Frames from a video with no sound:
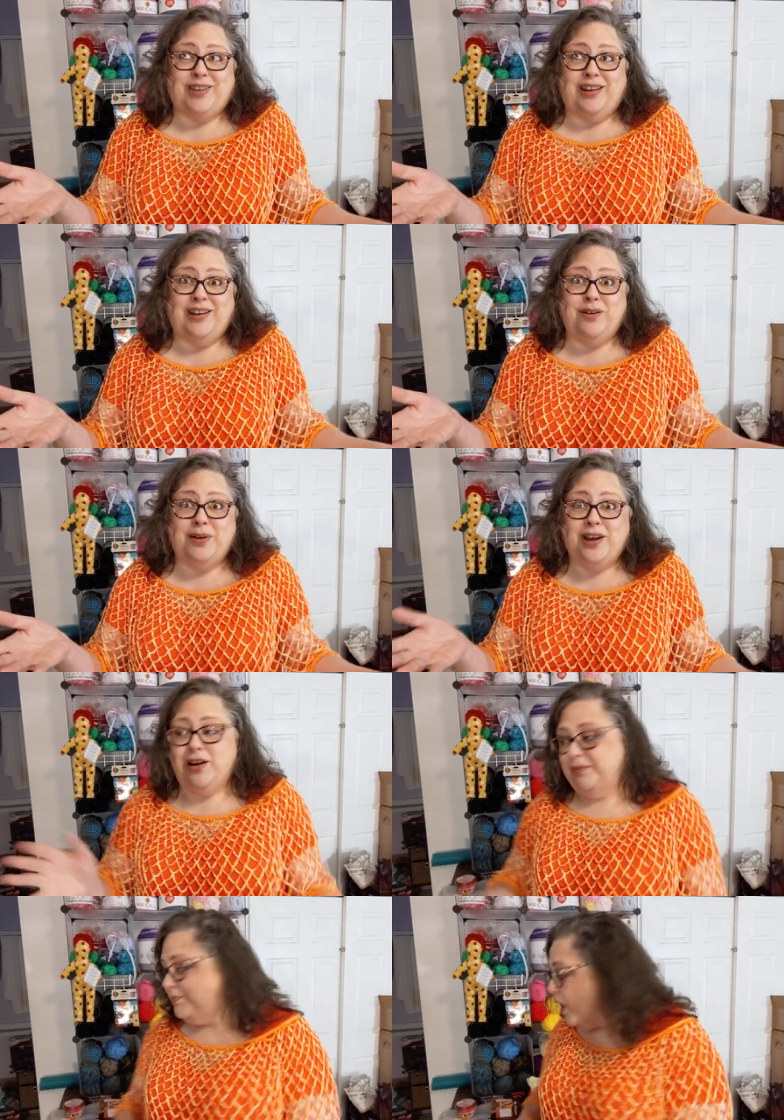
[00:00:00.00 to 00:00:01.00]
And here we
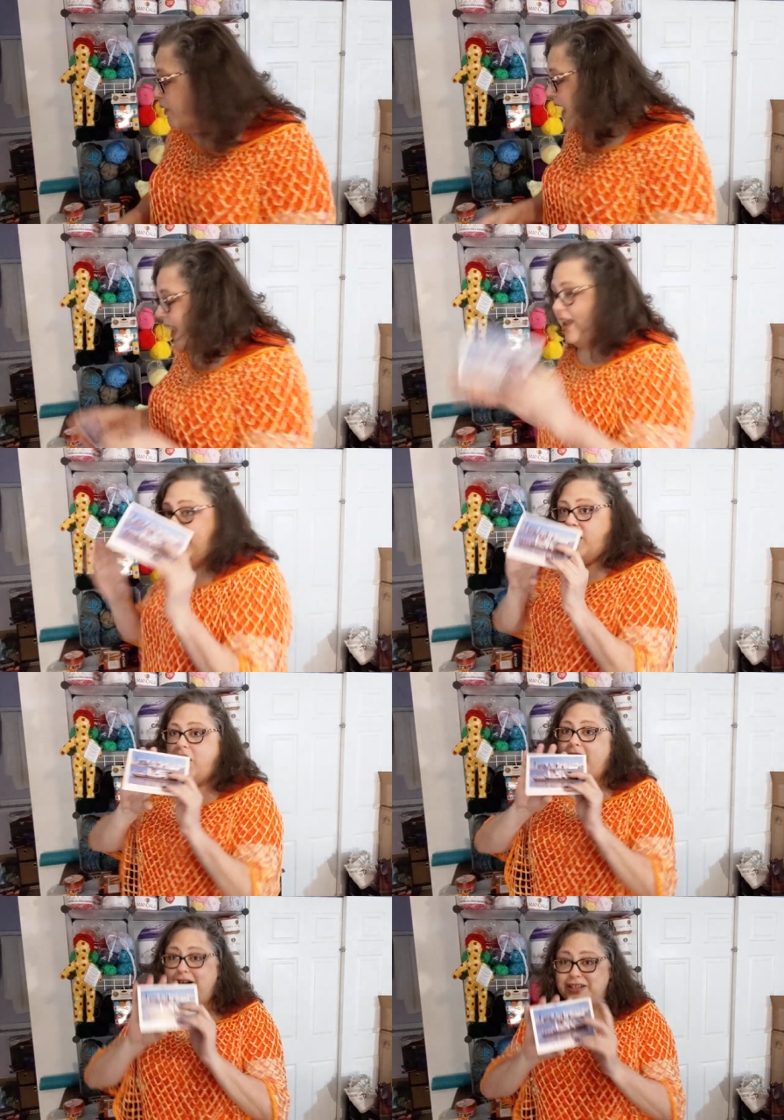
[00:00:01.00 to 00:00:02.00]
are. Okay.
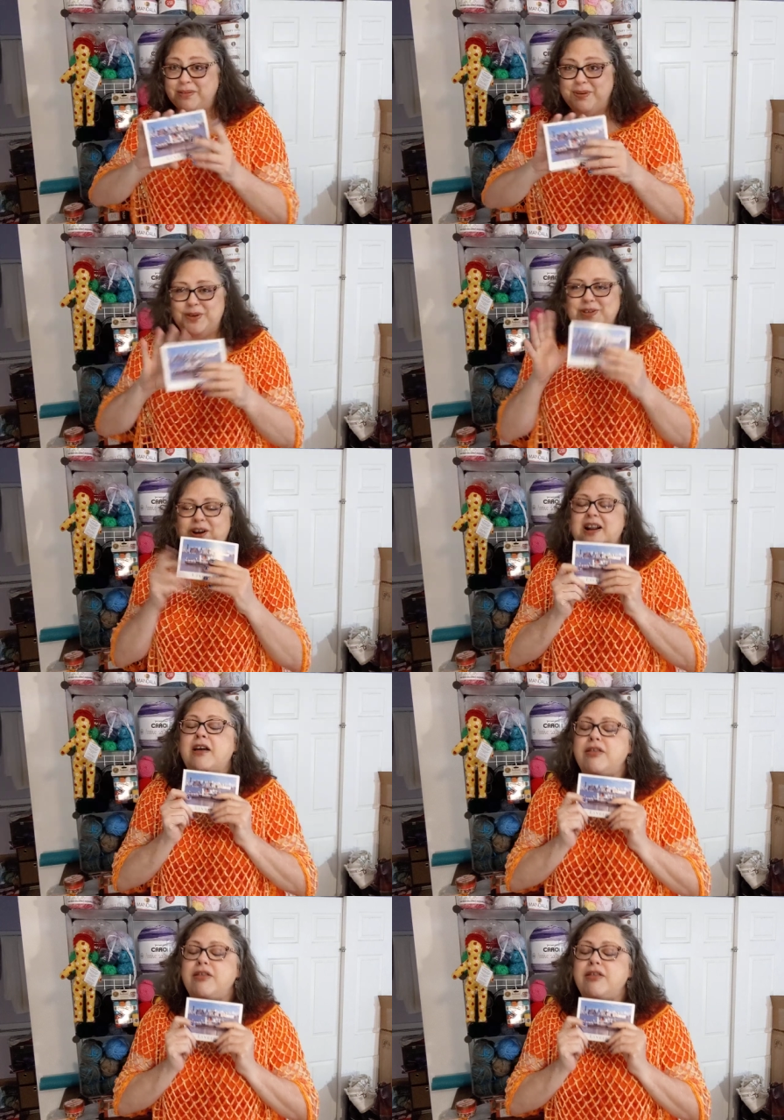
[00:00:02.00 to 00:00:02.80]
Awesome postcard.